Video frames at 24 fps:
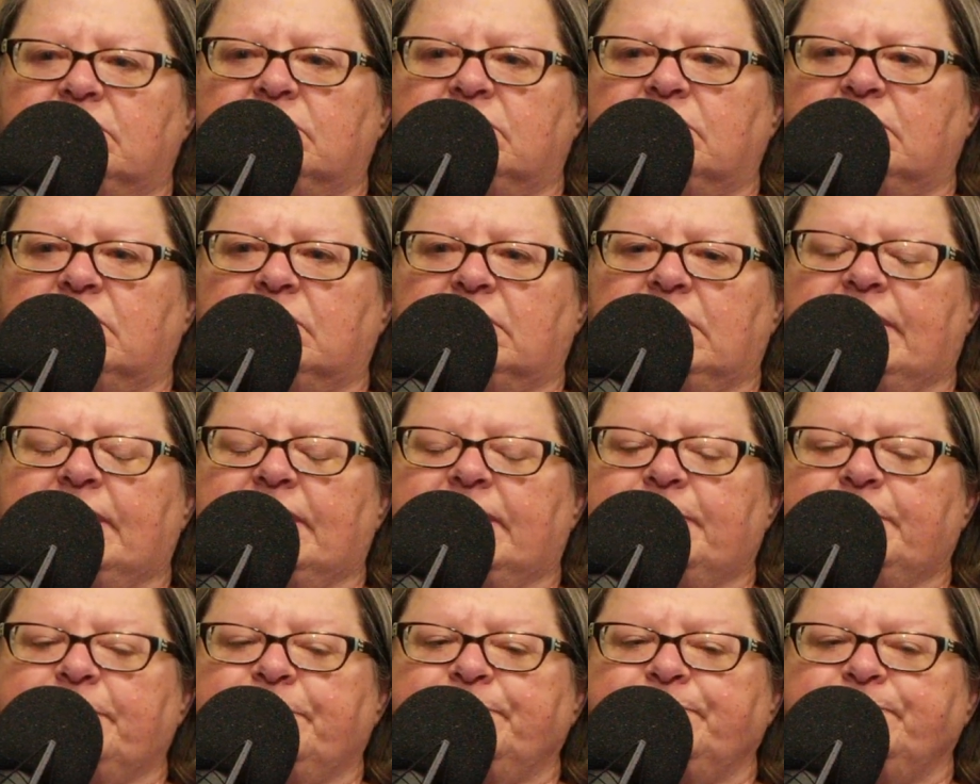
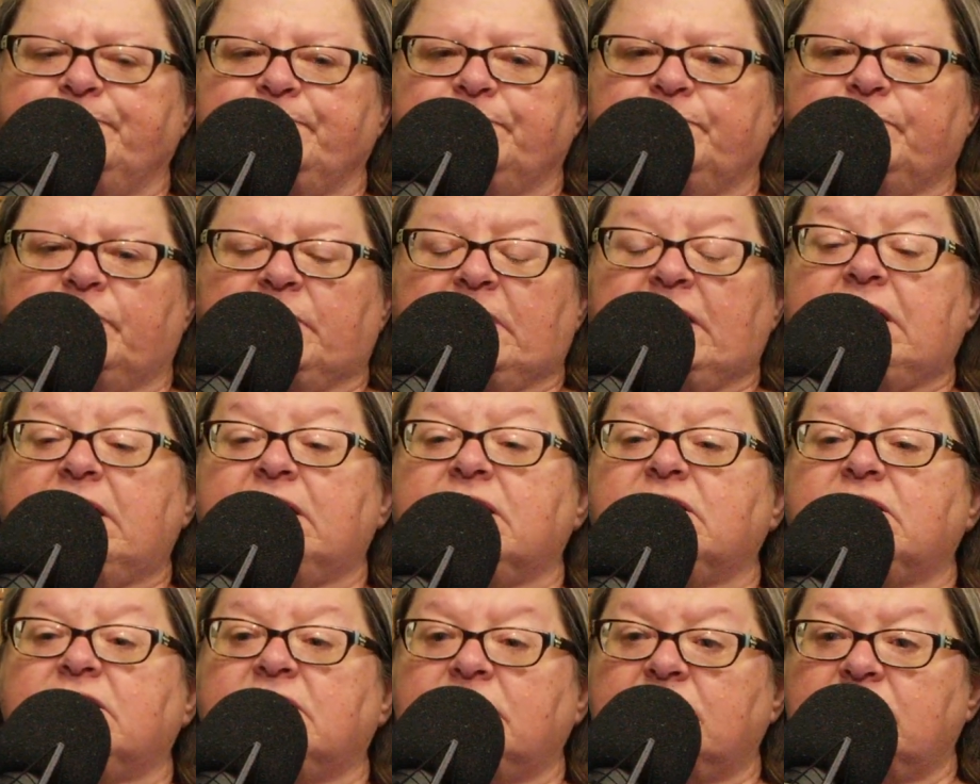
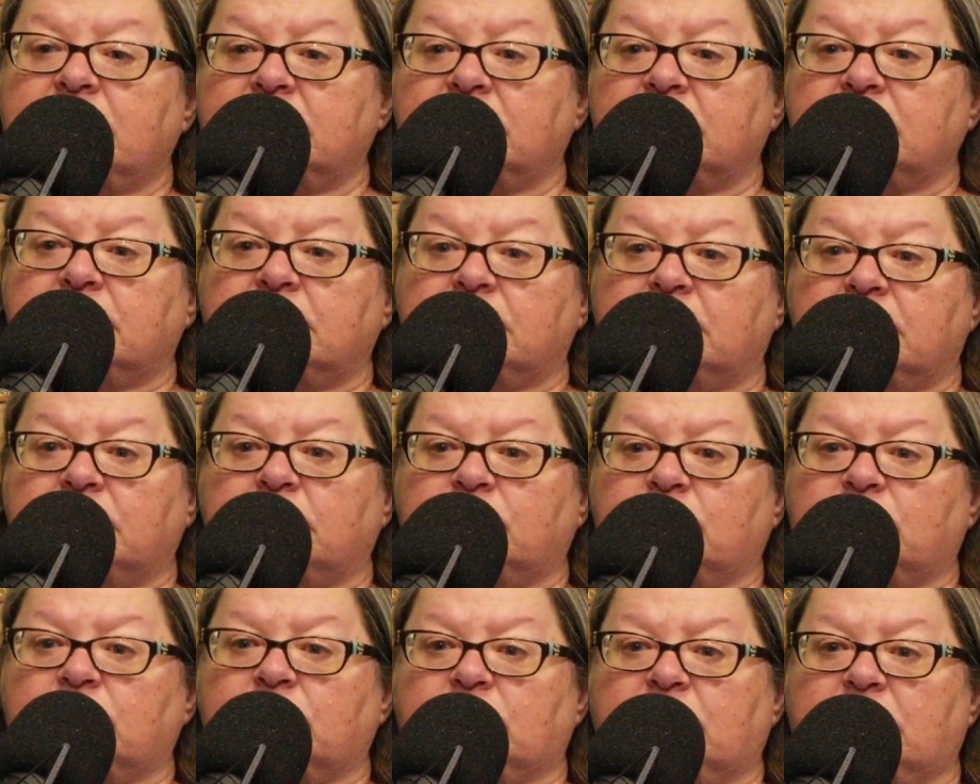in
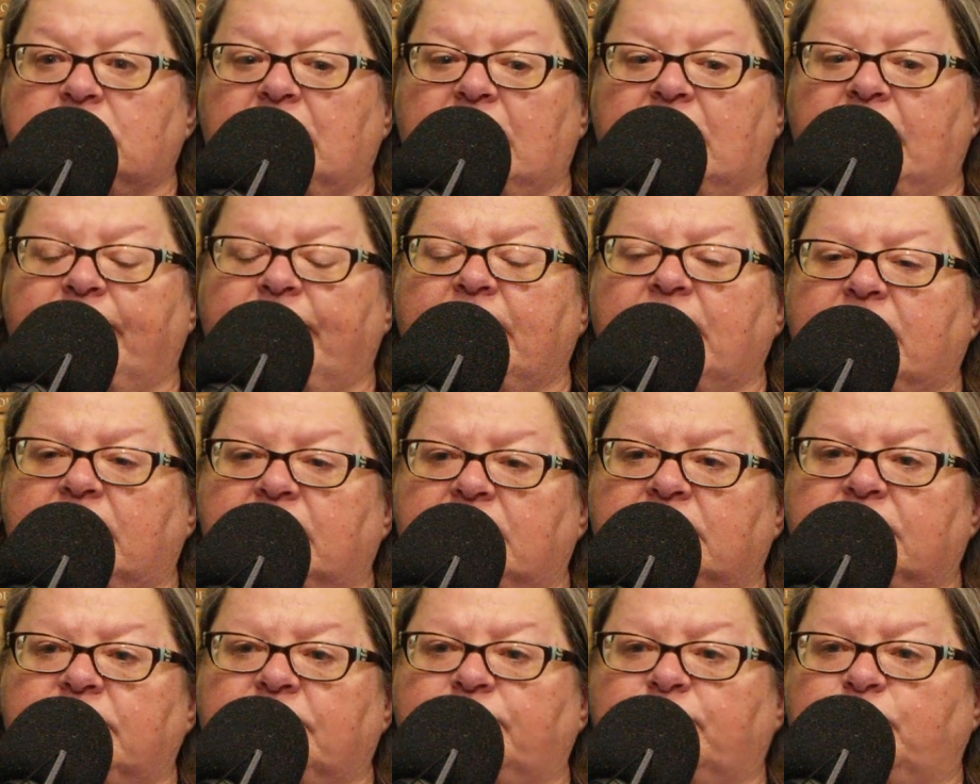on